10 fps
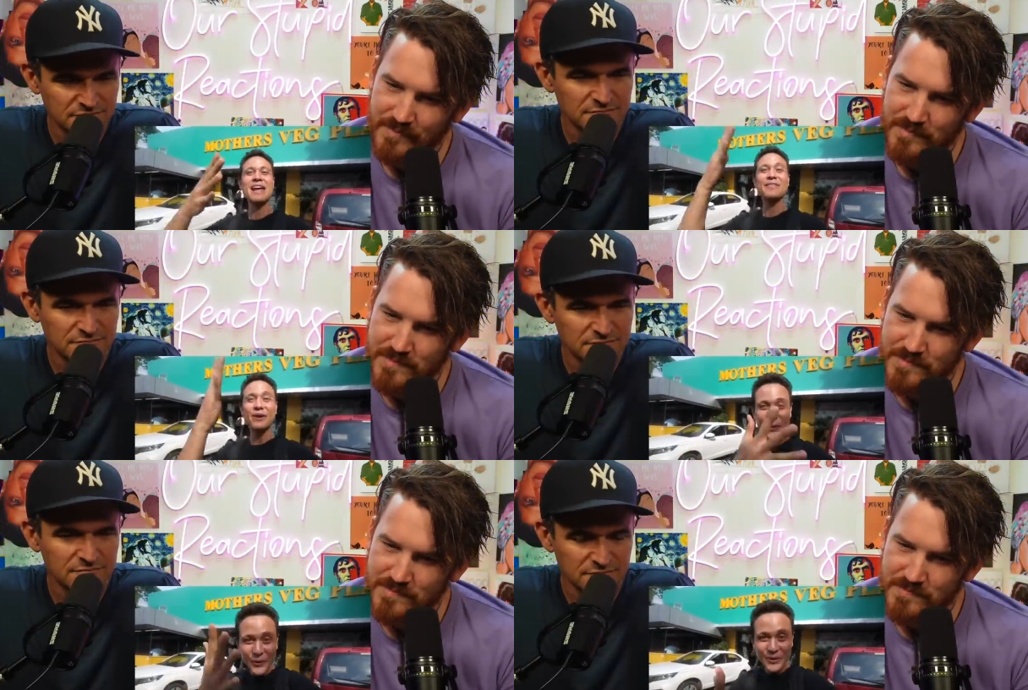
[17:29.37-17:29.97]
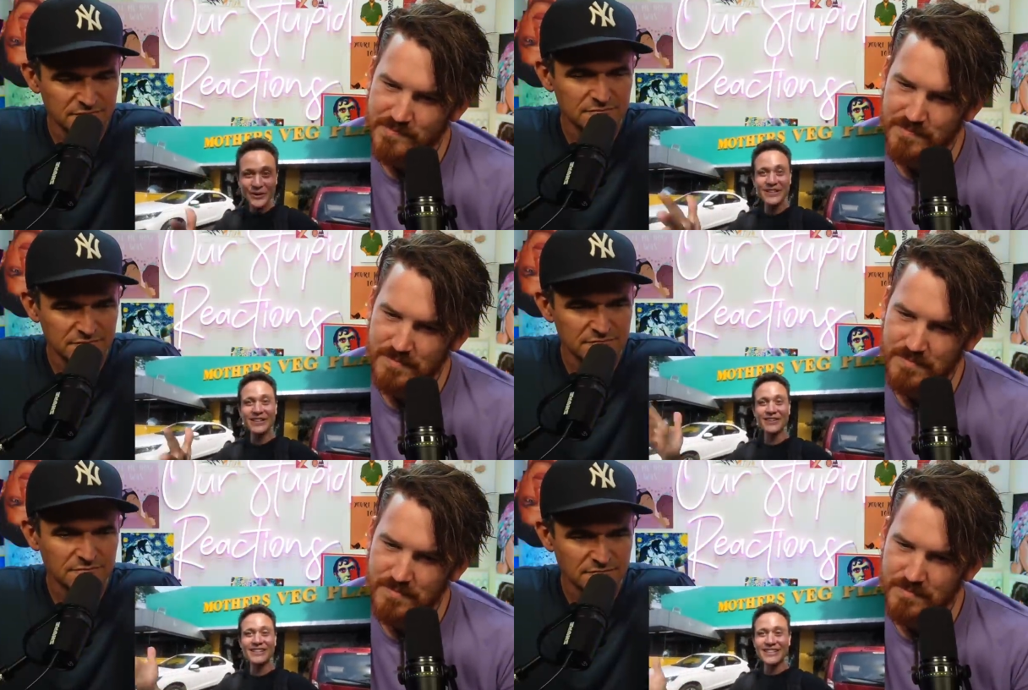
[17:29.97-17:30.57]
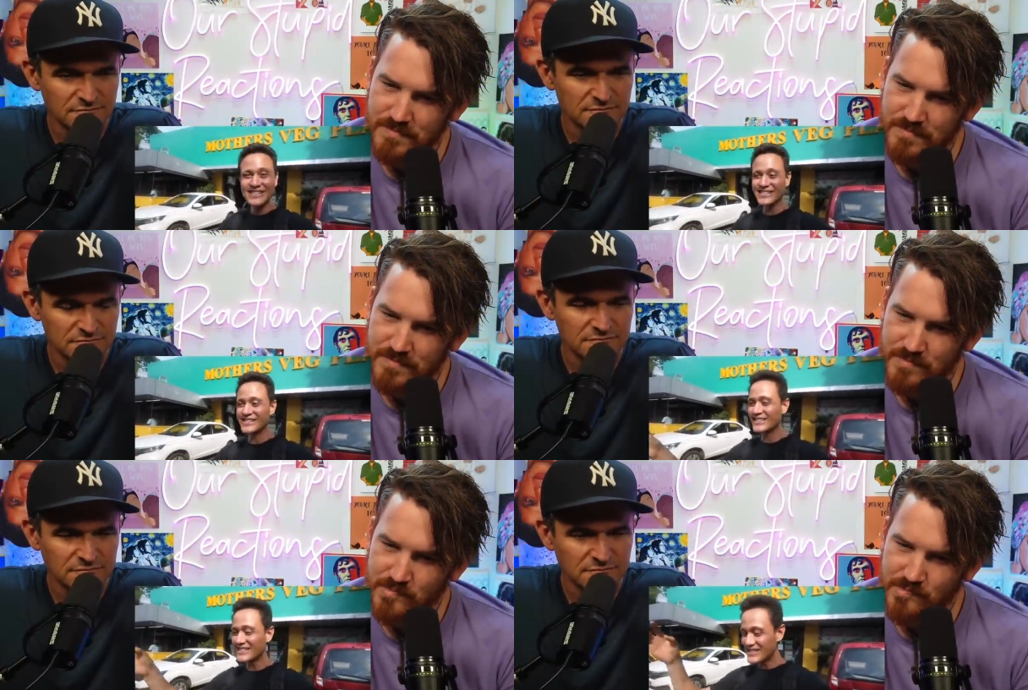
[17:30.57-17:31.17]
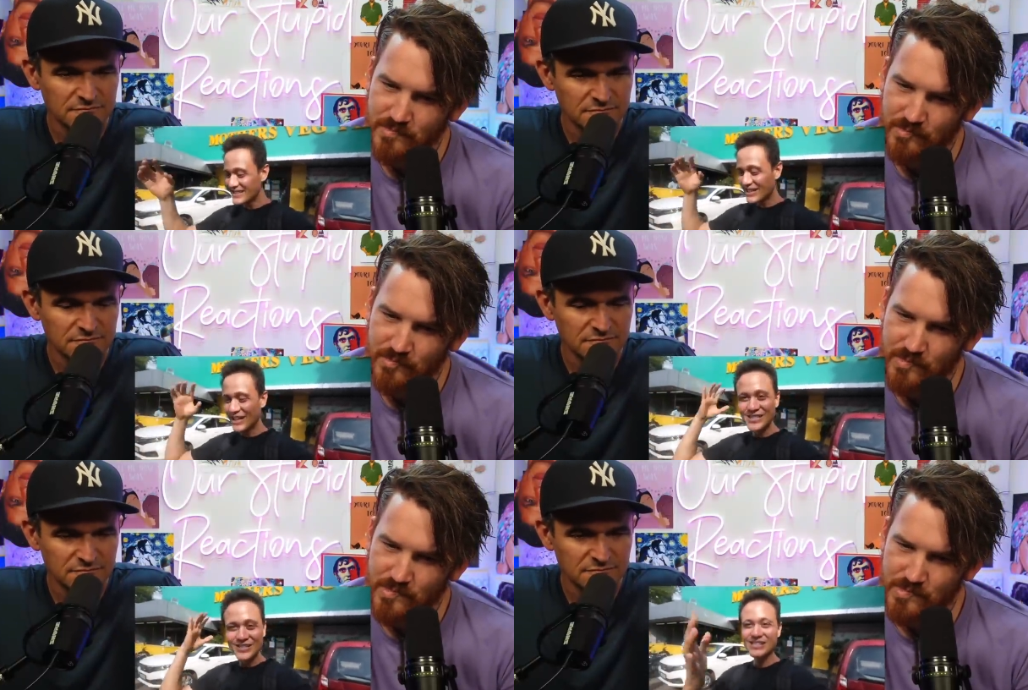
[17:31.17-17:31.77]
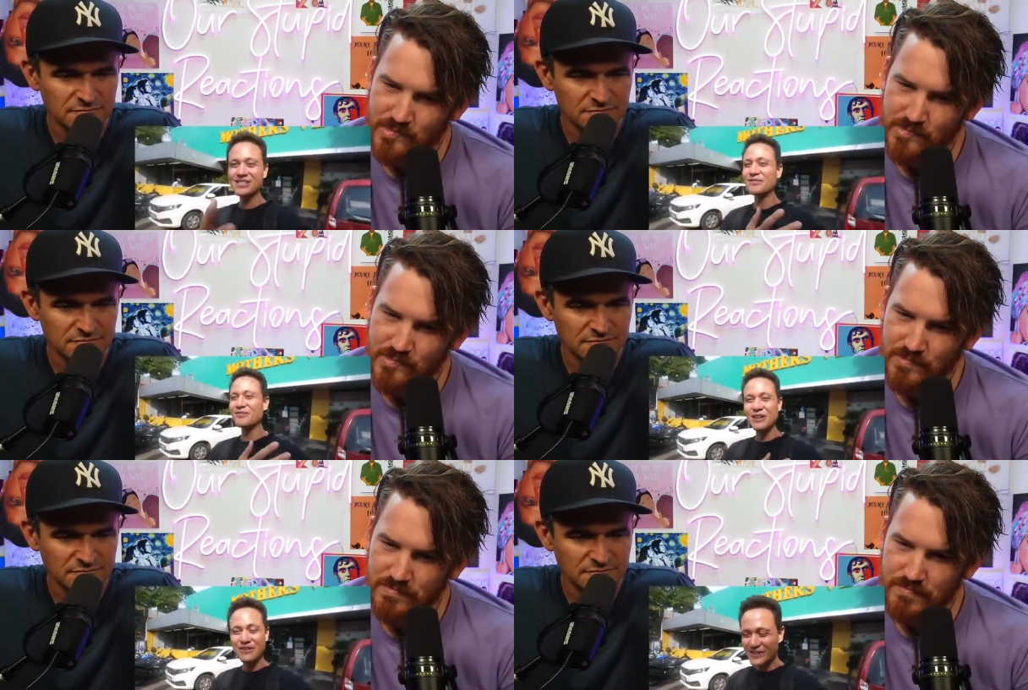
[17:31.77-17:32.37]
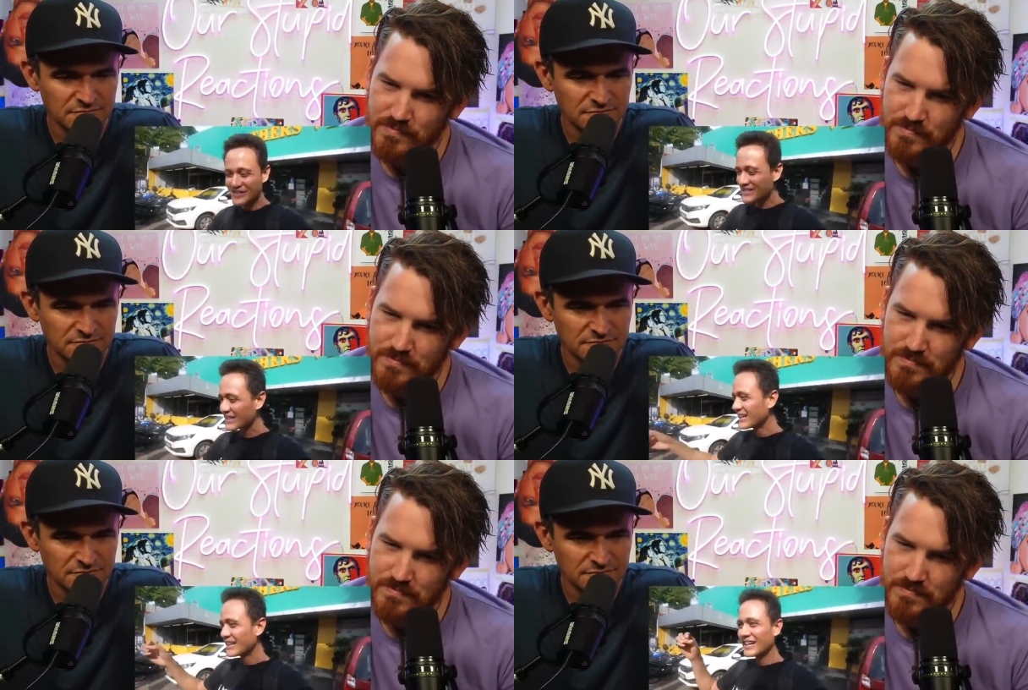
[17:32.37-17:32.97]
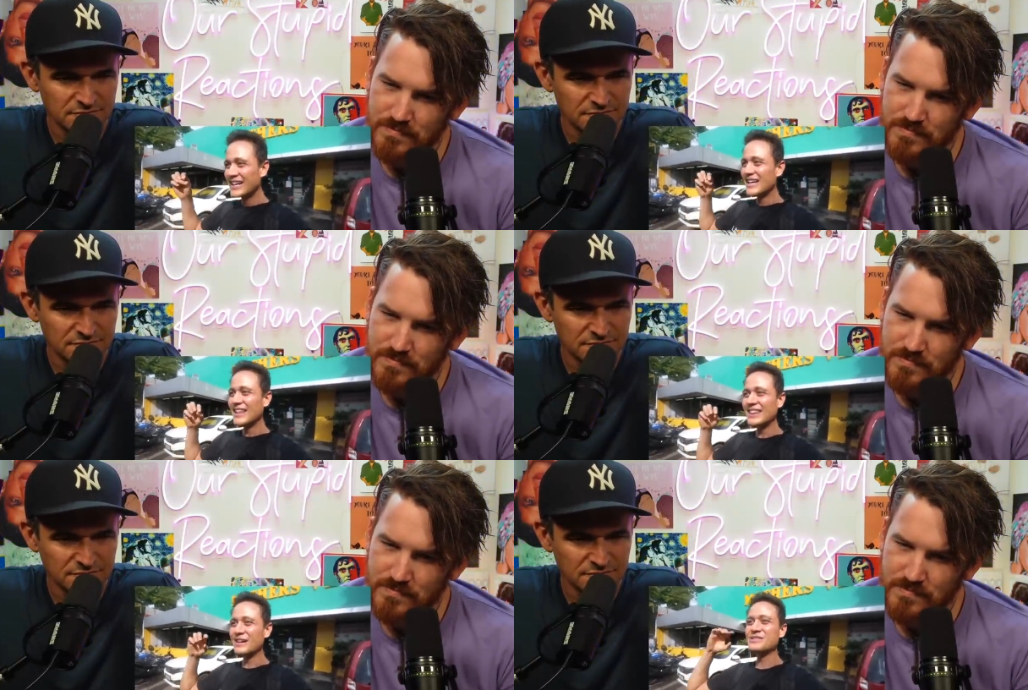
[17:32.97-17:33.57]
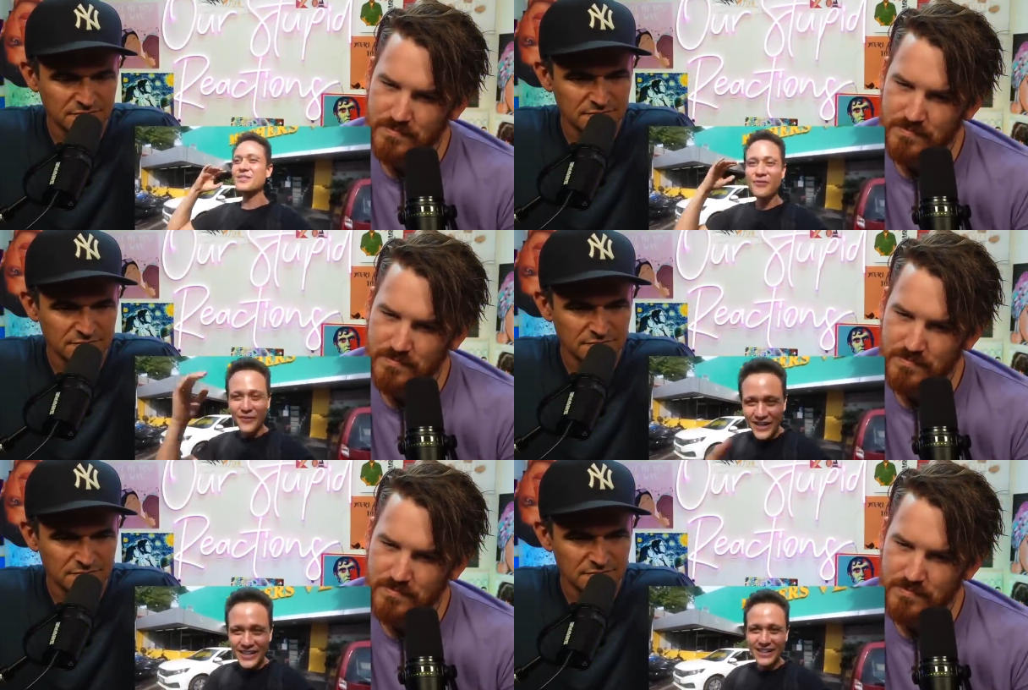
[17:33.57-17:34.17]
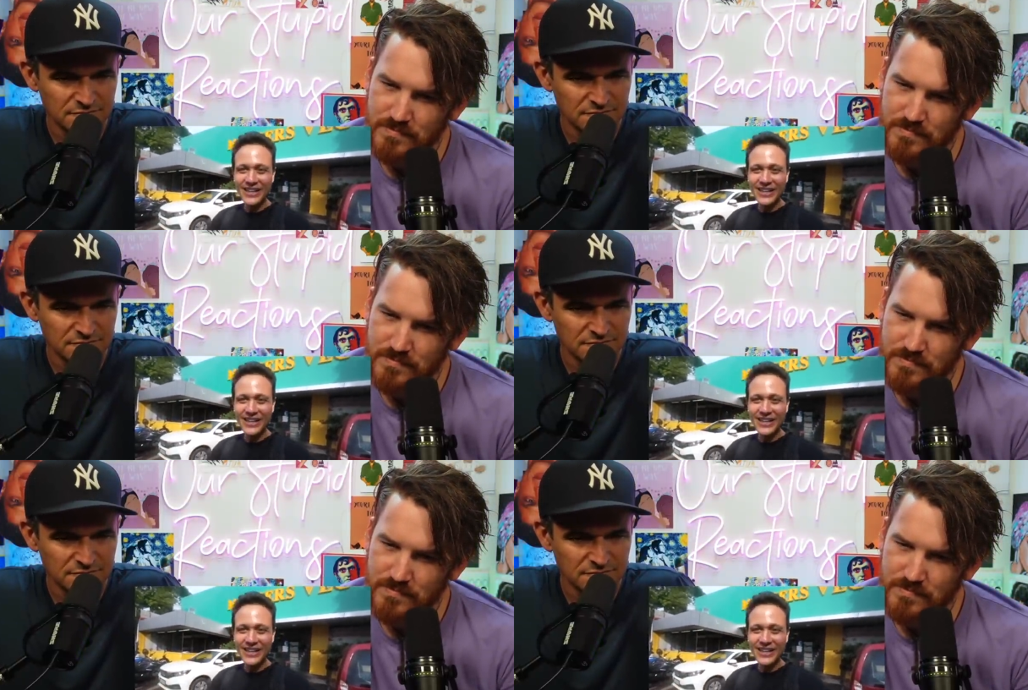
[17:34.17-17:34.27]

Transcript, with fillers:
Speaker 1: and the order of the different dishes, and just the contrast of flavors. That was fun to